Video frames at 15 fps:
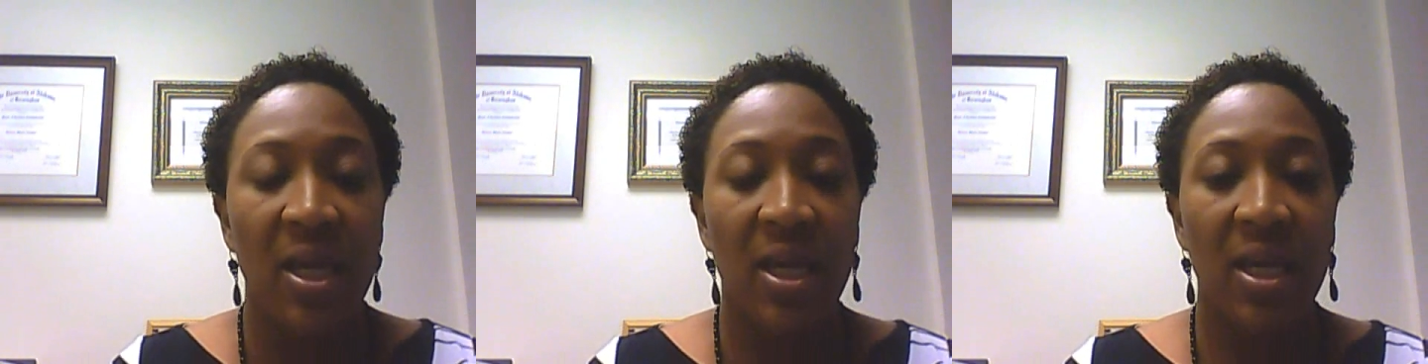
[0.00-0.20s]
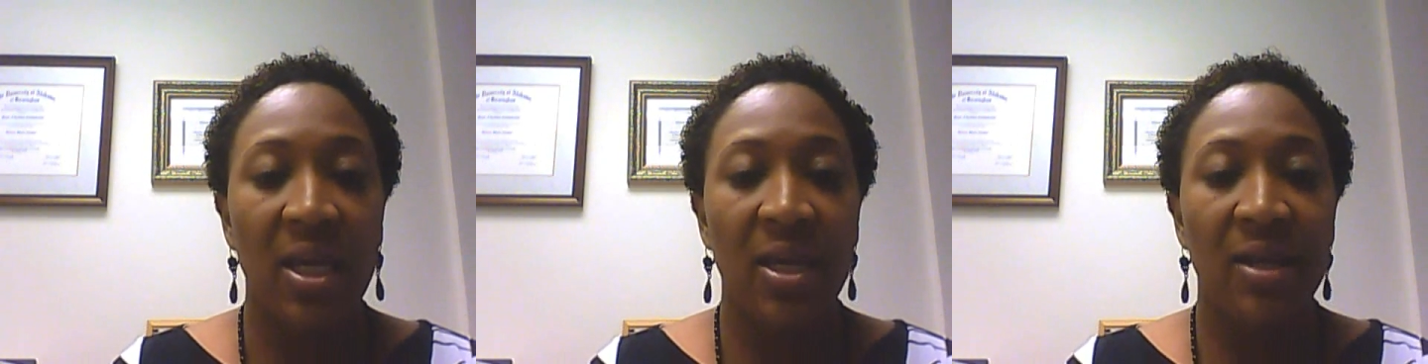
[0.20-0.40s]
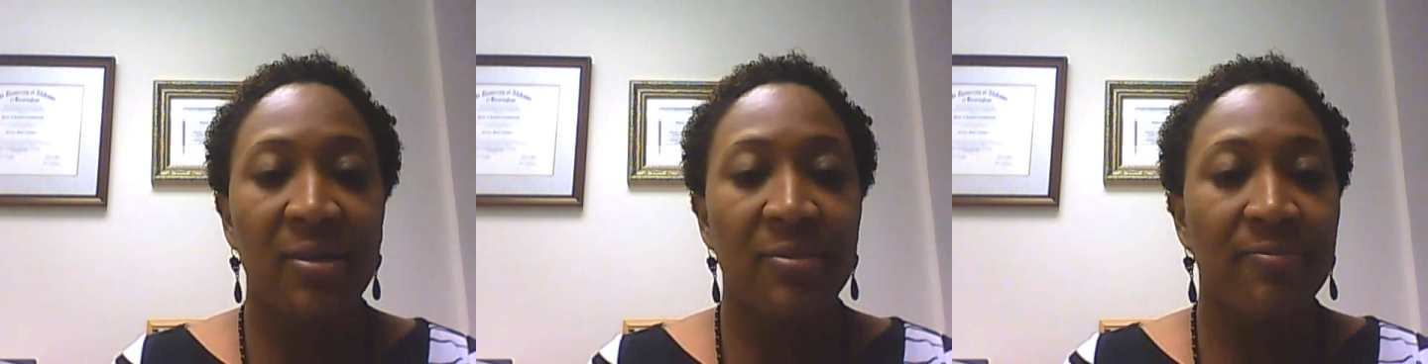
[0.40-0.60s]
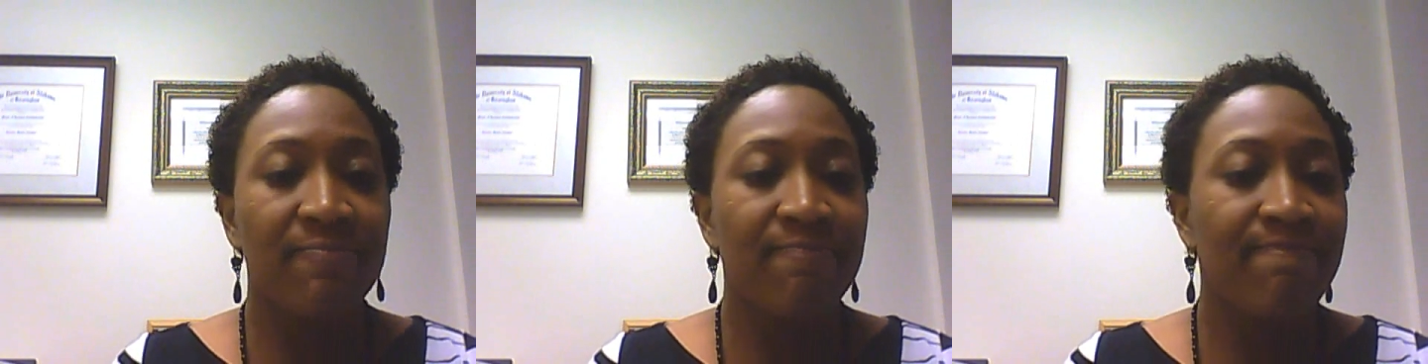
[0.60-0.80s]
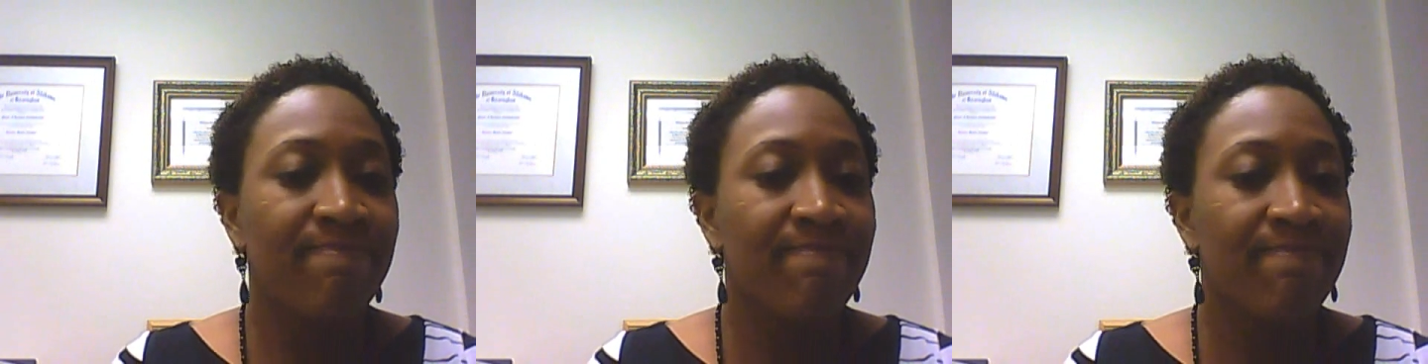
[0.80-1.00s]

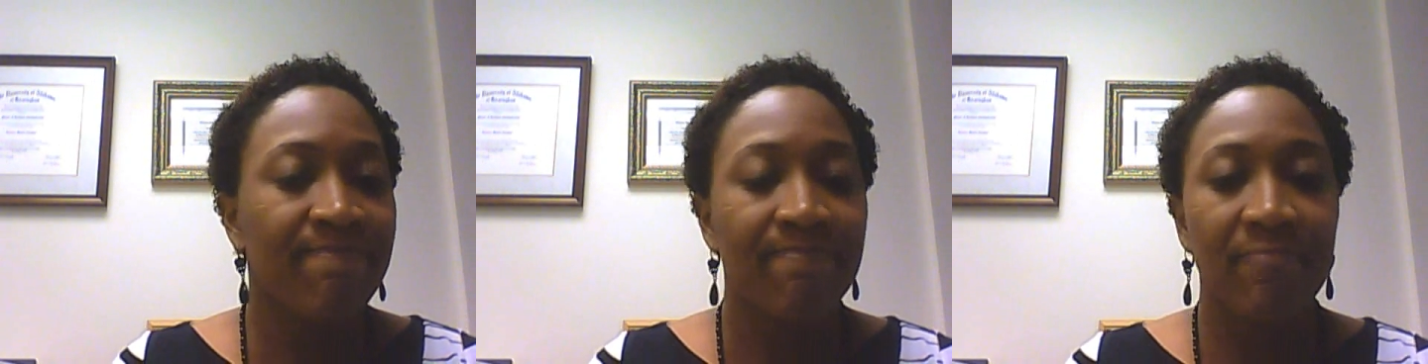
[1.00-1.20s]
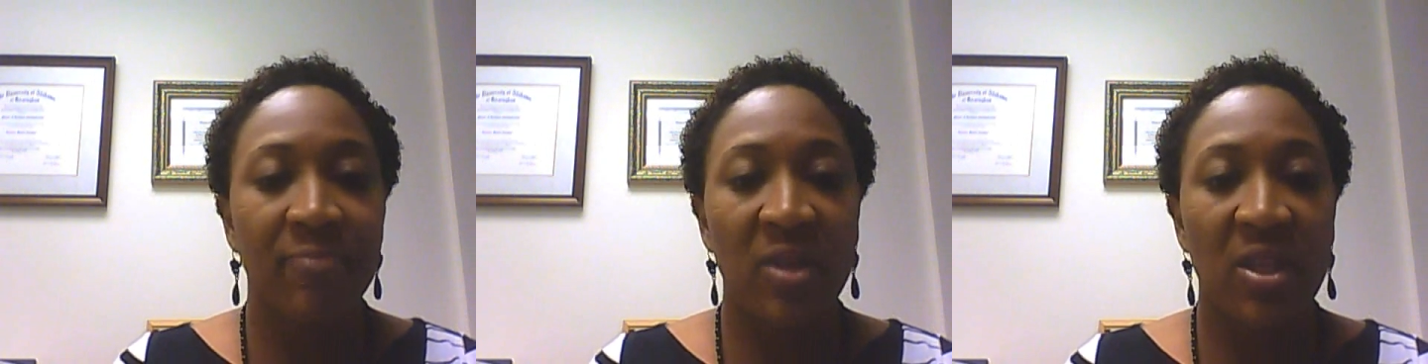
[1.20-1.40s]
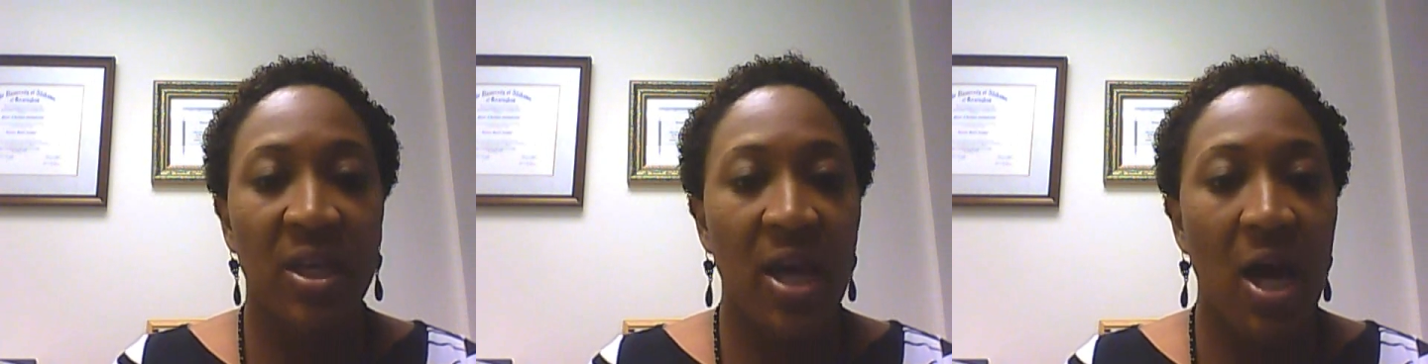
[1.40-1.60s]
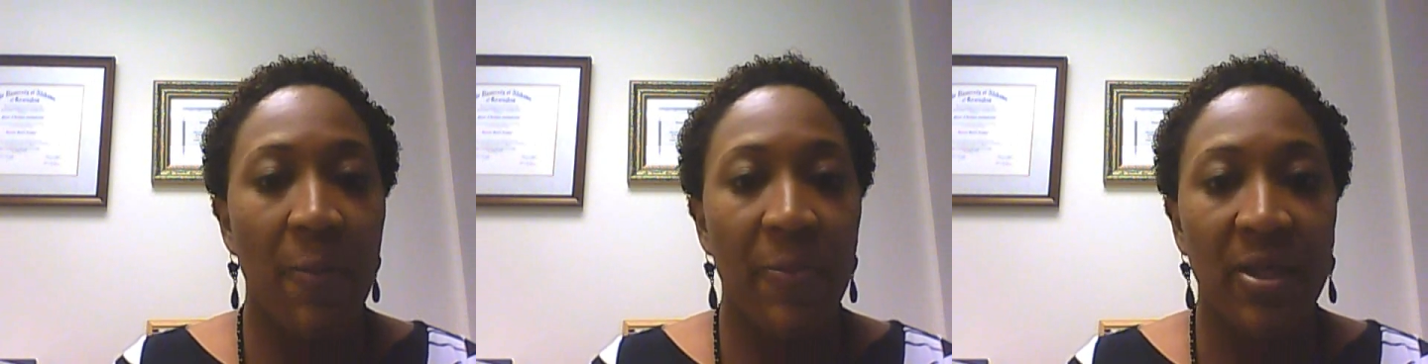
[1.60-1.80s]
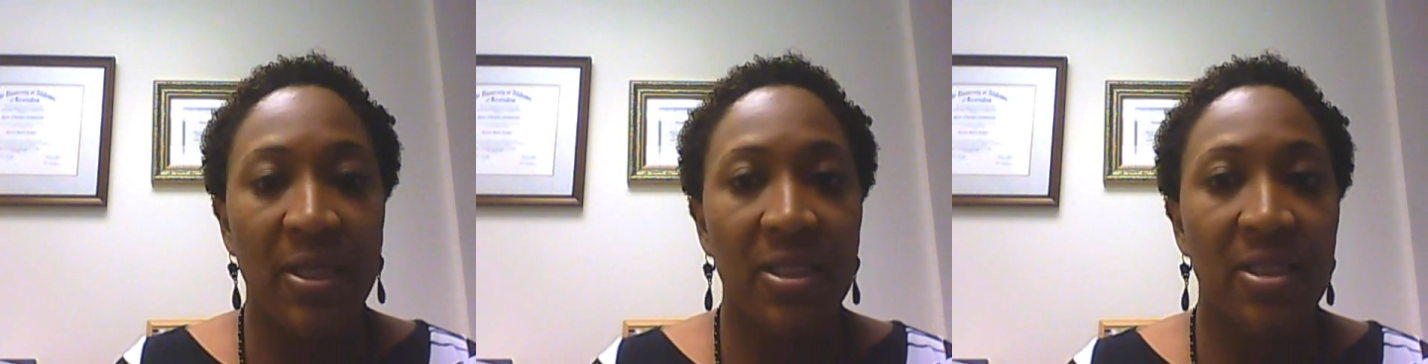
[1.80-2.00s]
in the
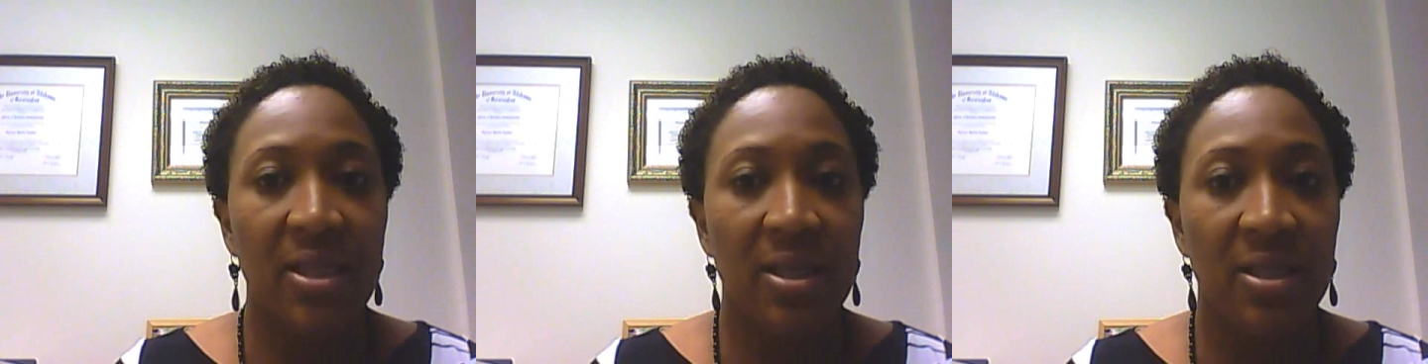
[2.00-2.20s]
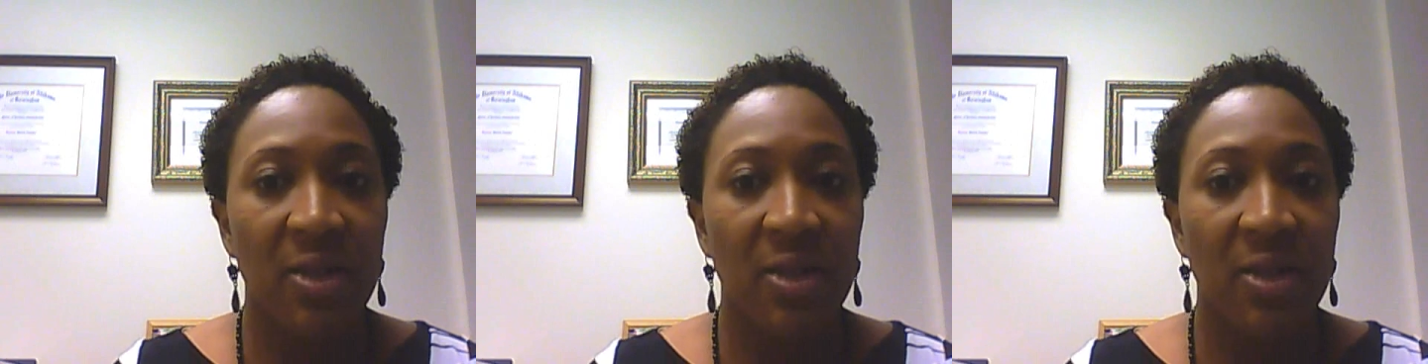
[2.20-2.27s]
company's